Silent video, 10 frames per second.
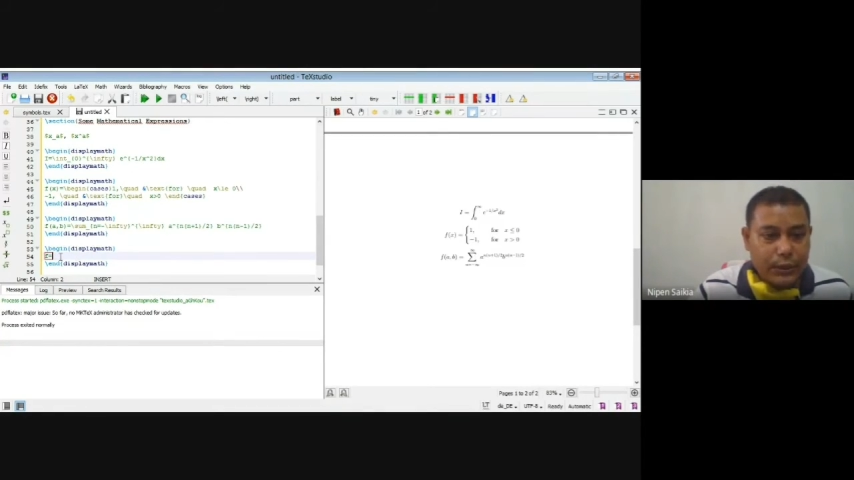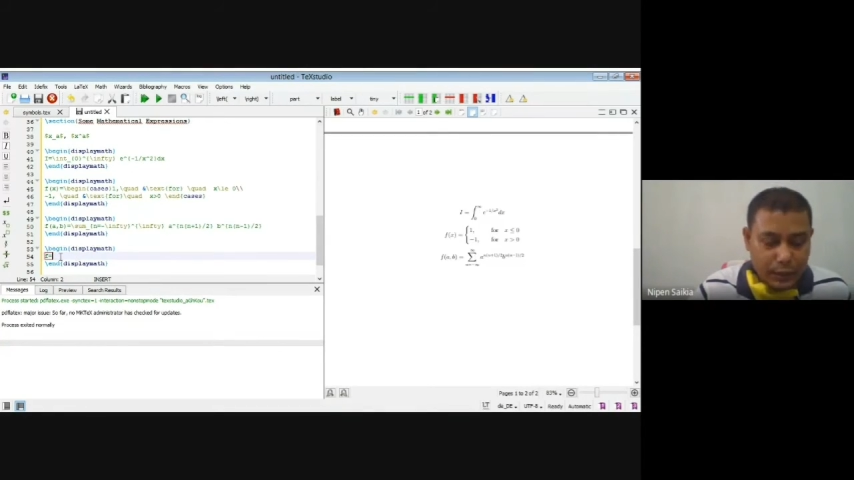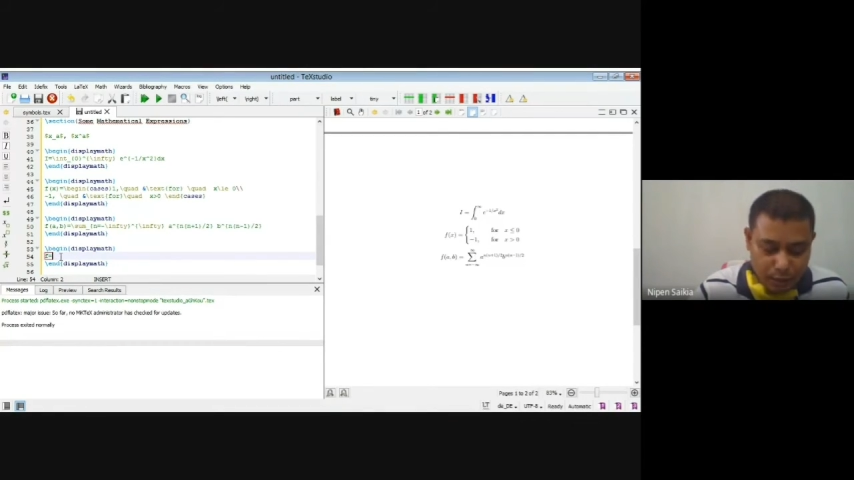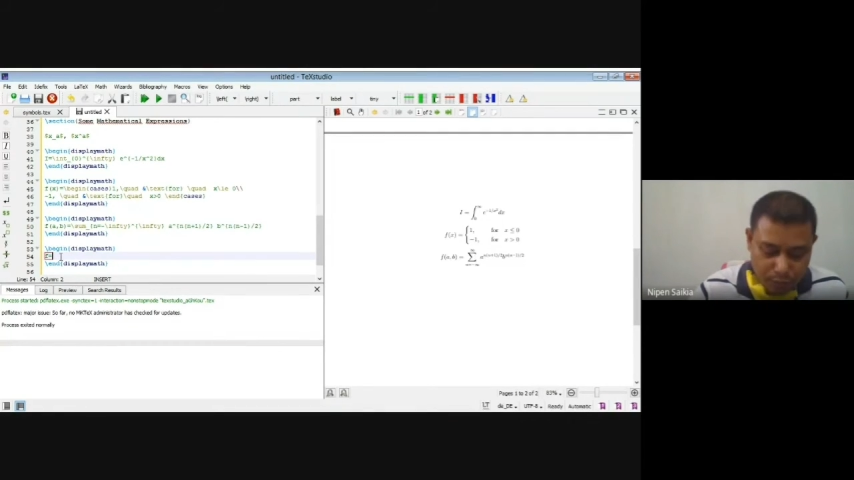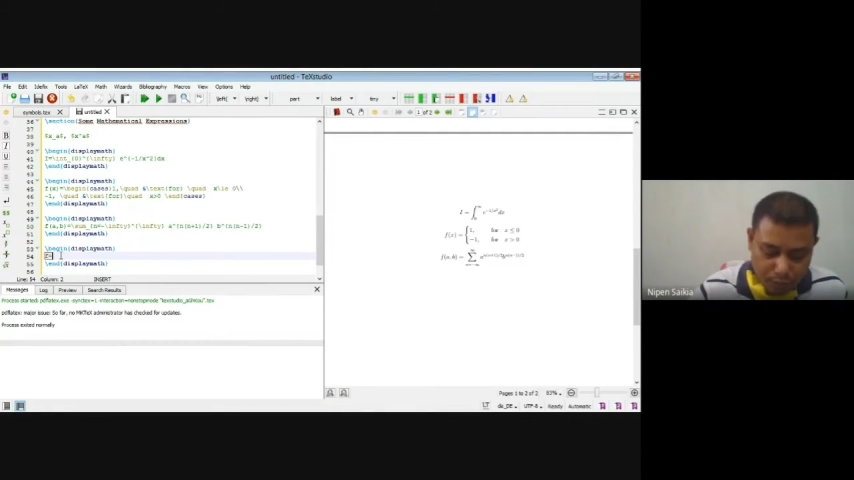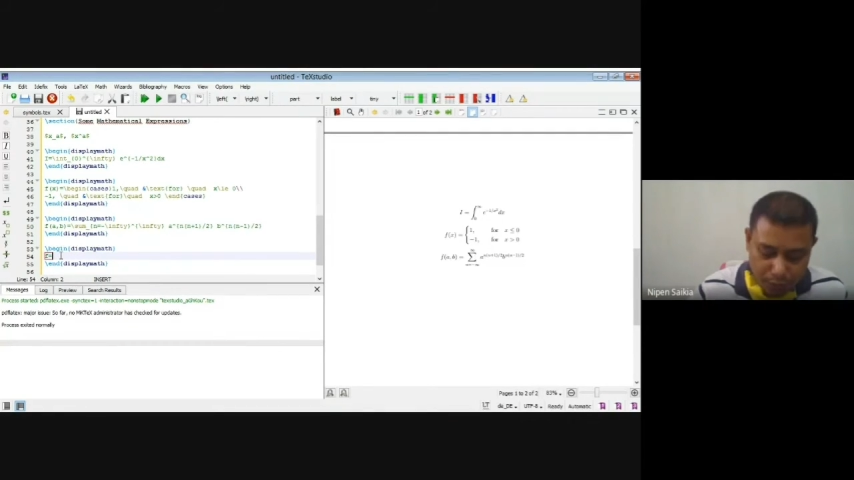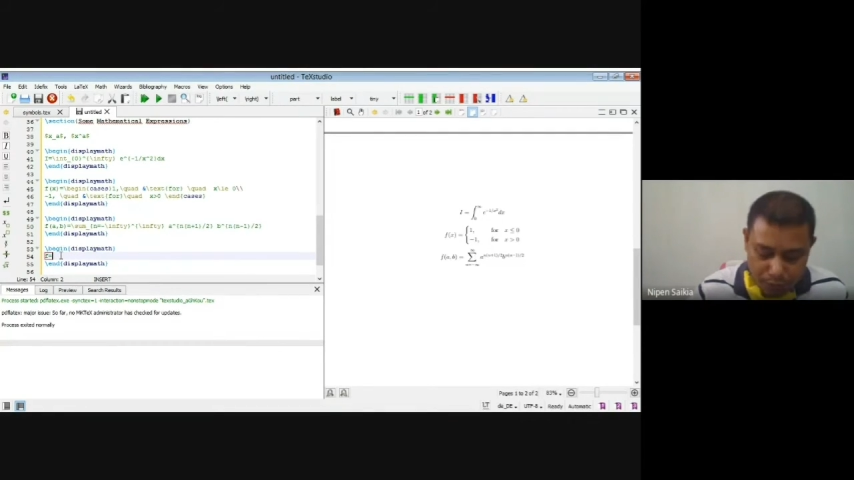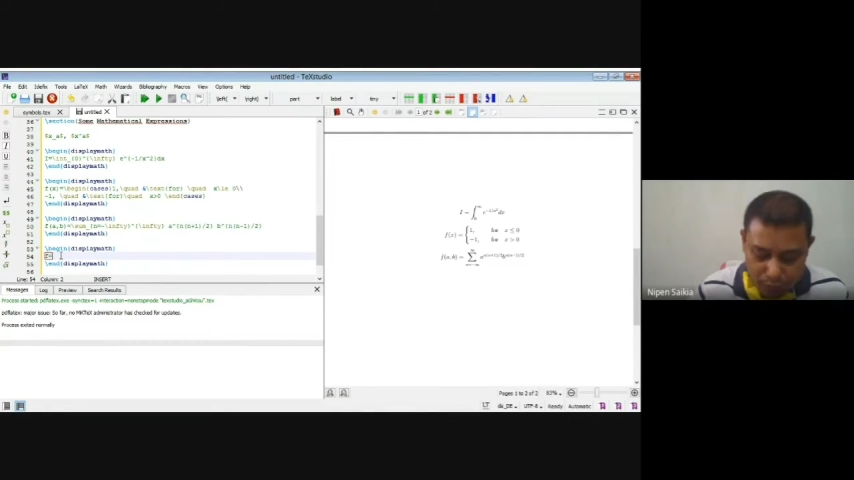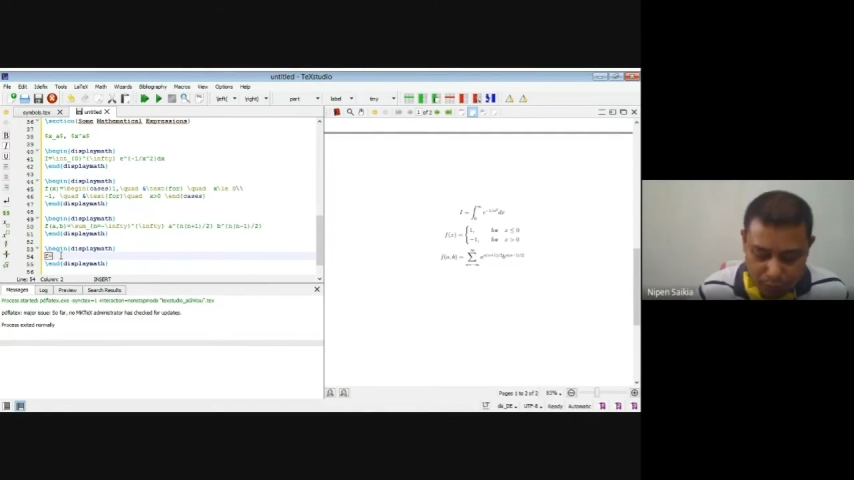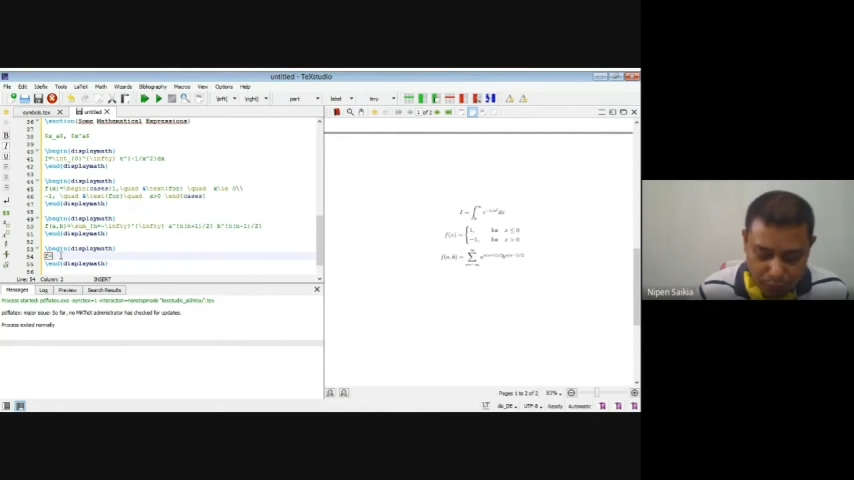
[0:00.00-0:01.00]
So I
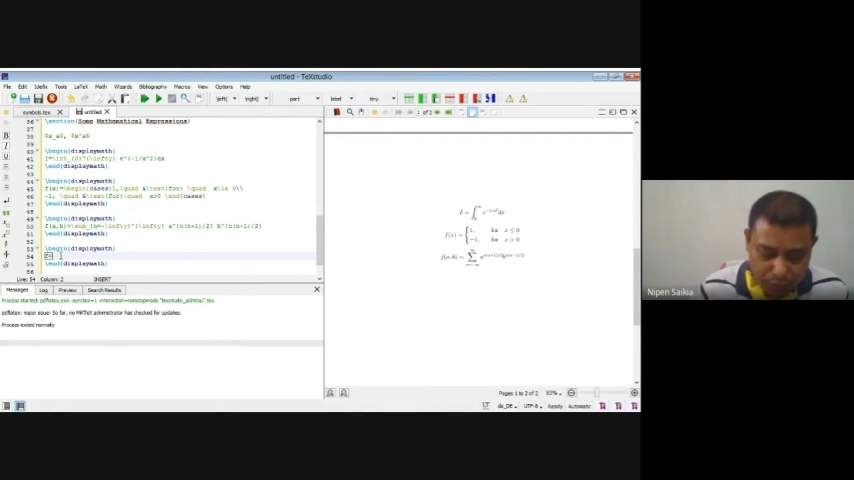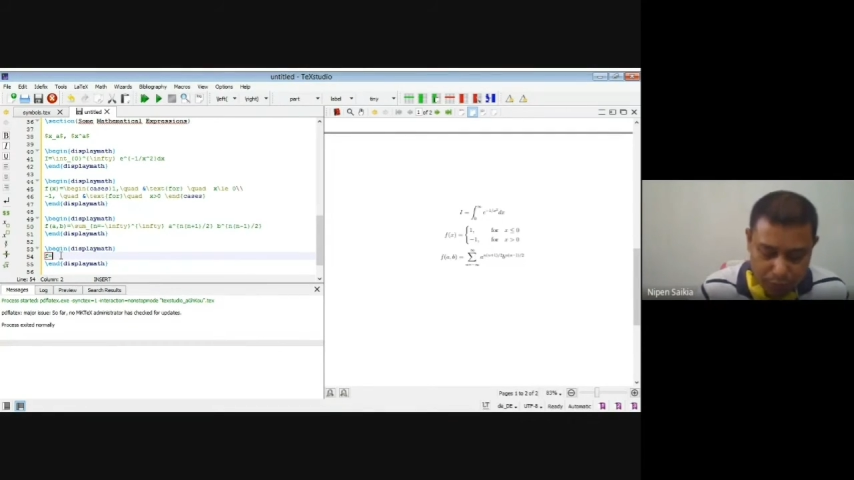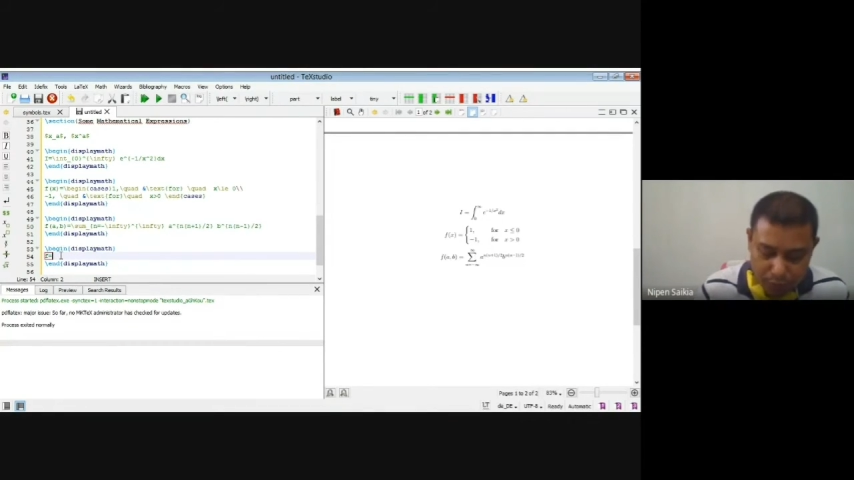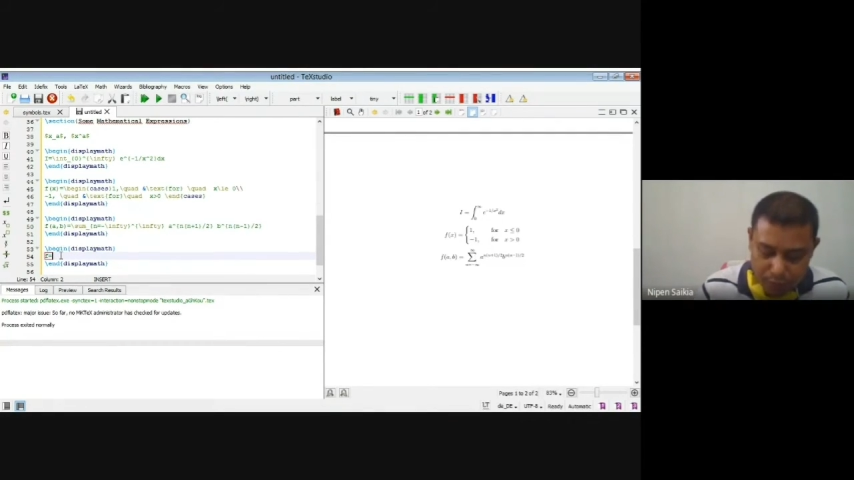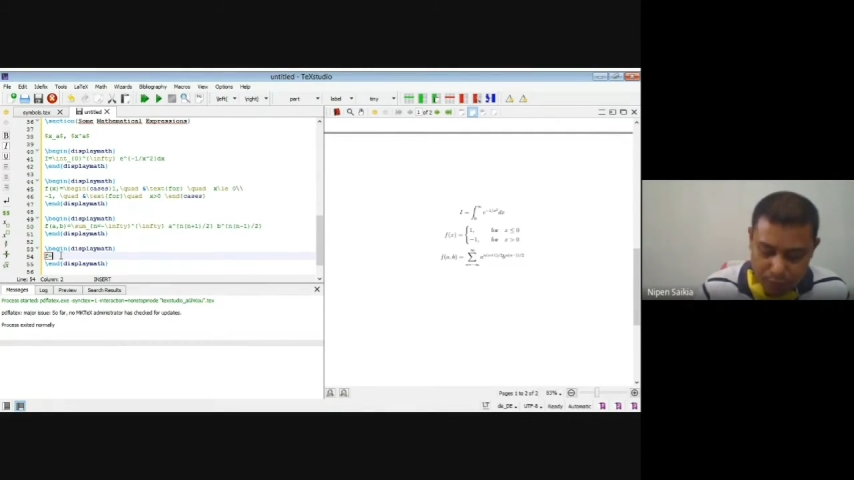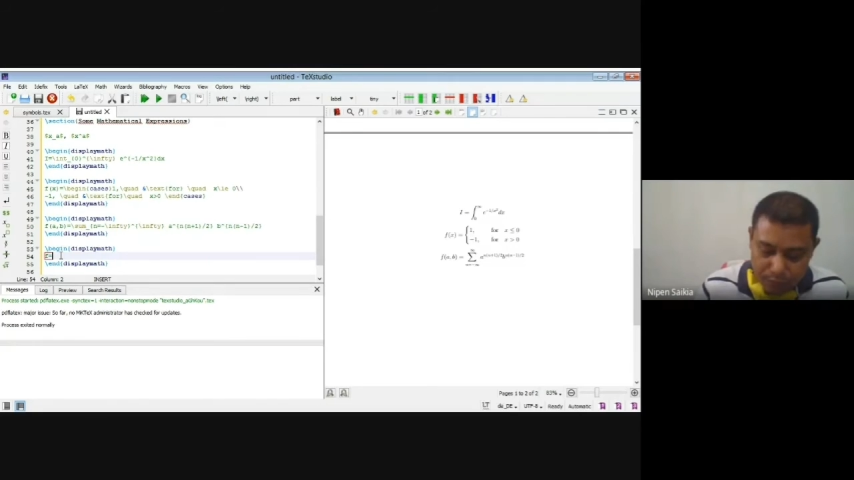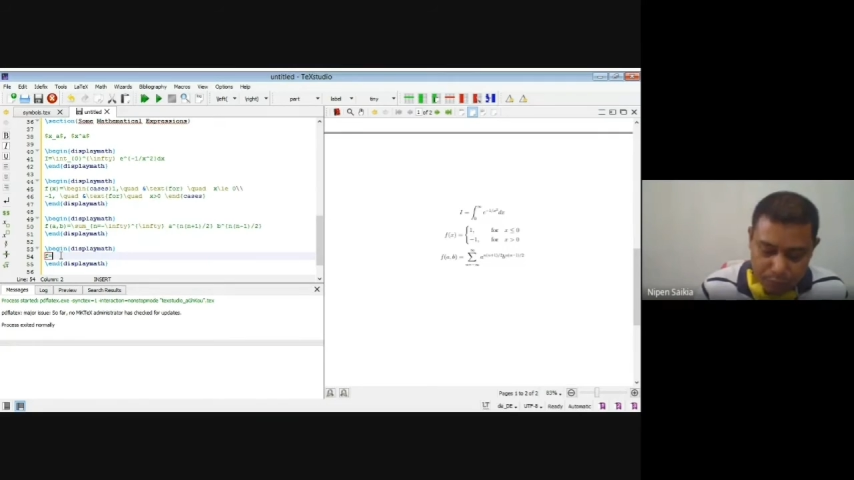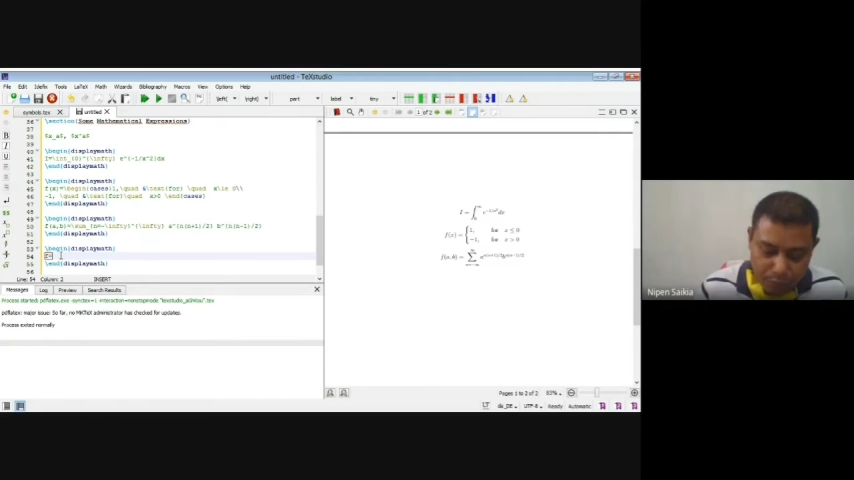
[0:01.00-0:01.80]
will write, for